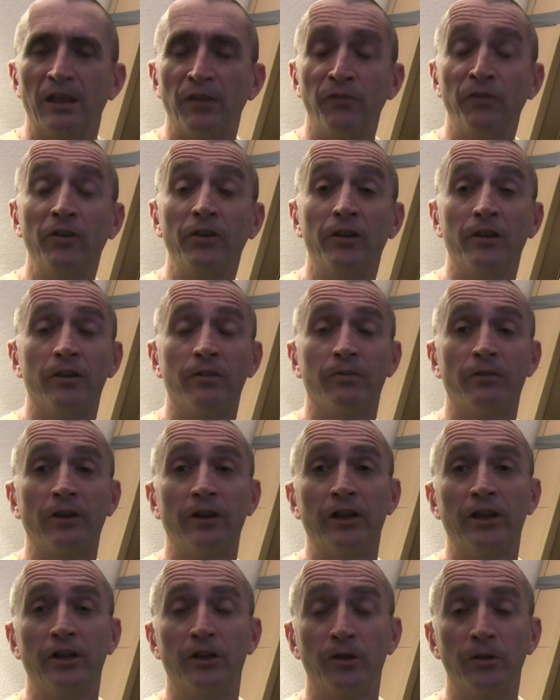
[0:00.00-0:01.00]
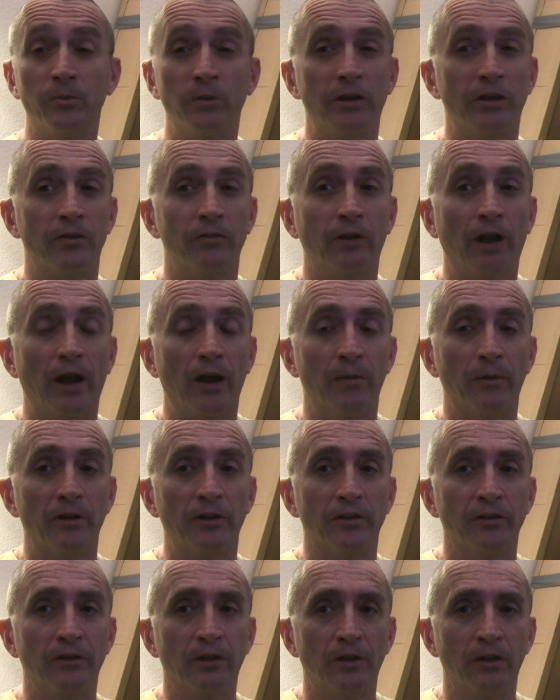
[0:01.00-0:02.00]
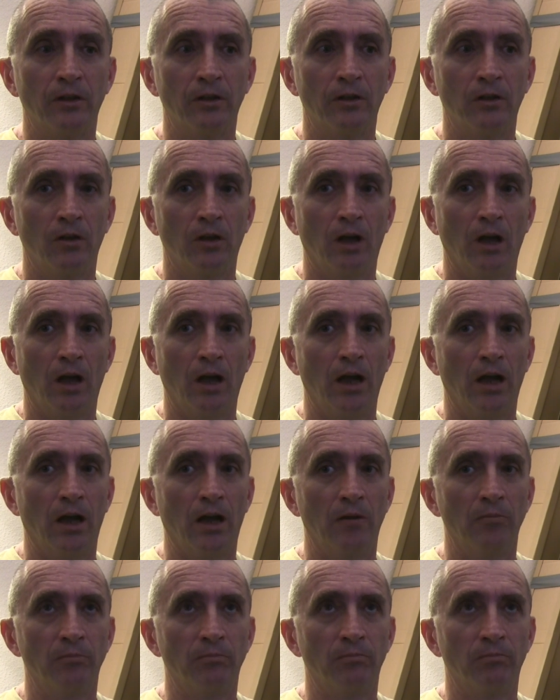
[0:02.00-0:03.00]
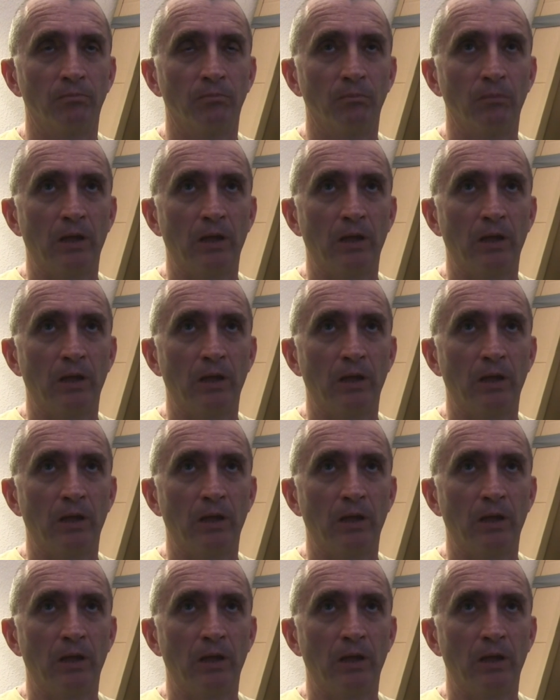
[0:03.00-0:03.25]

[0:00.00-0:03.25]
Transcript: if you're in a very humid environment, um,